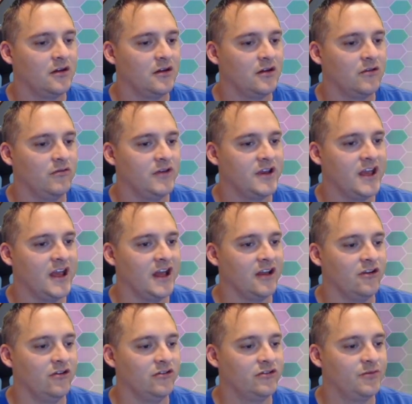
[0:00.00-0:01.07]
We can
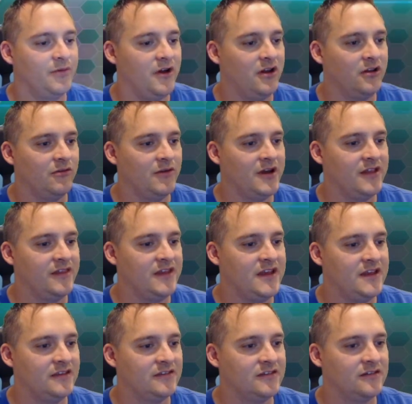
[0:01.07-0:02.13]
Ultra Ball away
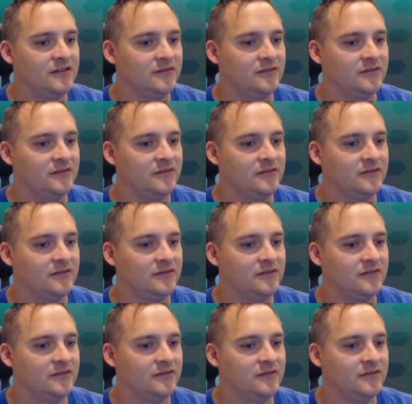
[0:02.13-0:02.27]
these.